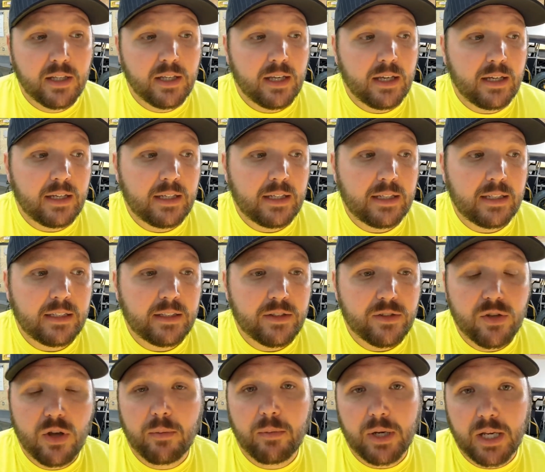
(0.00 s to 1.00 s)
so
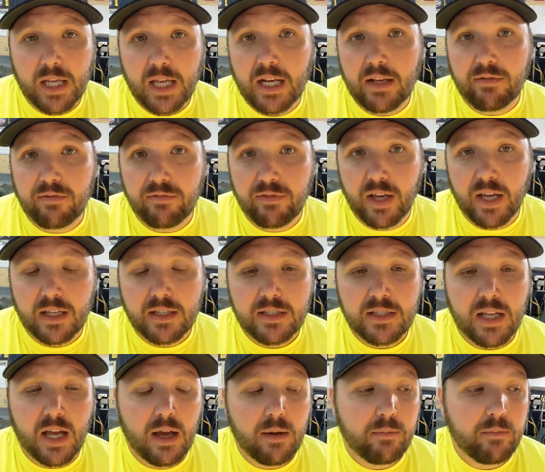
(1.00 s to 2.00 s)
I'm going to get it
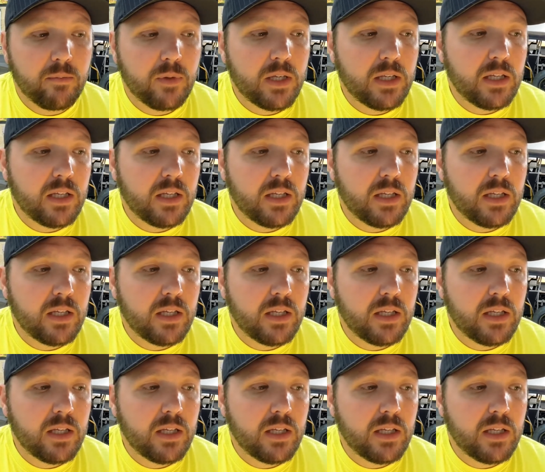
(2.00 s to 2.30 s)
fixed up.